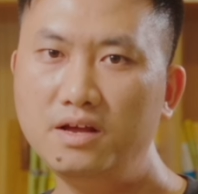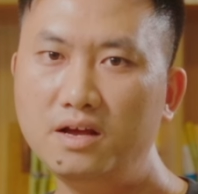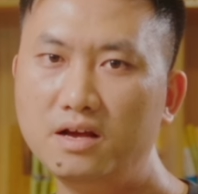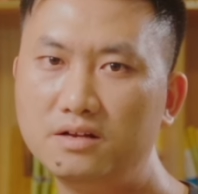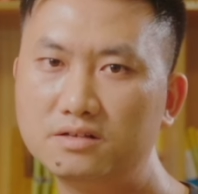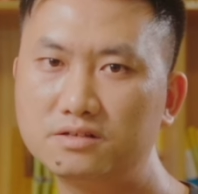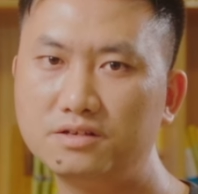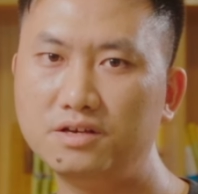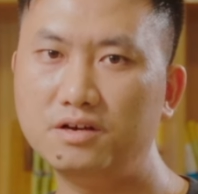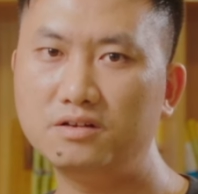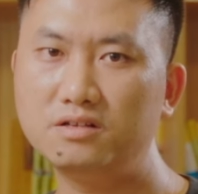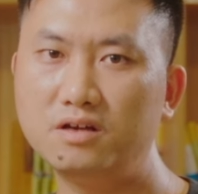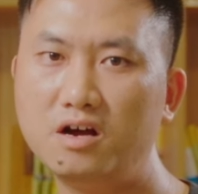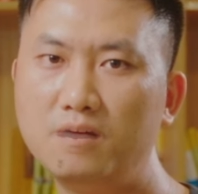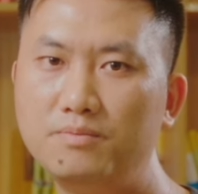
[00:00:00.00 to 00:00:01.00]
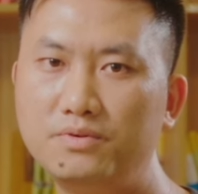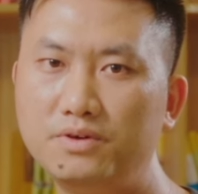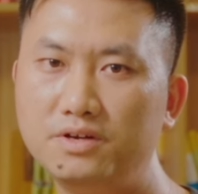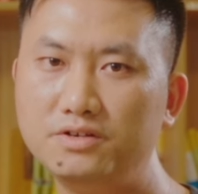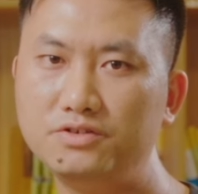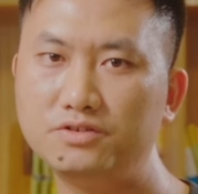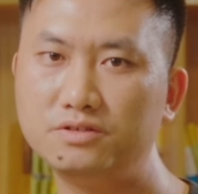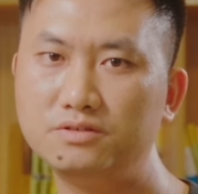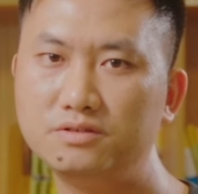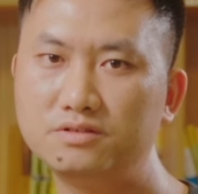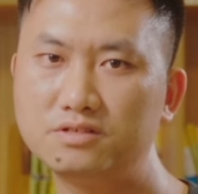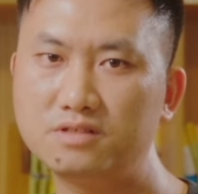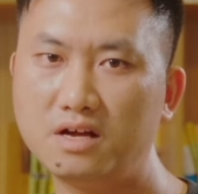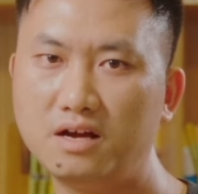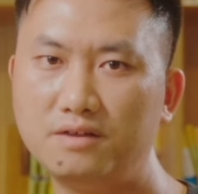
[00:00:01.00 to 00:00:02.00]
and skilled operation
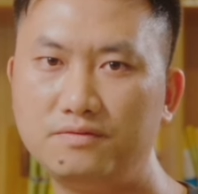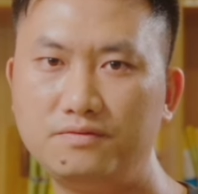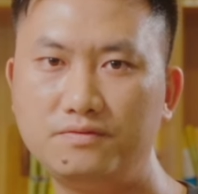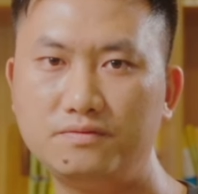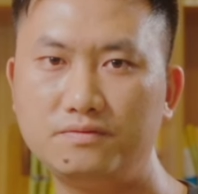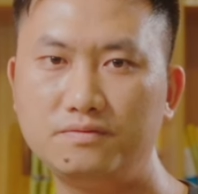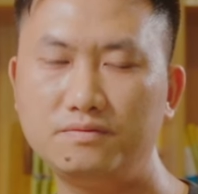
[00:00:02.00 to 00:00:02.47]
staff,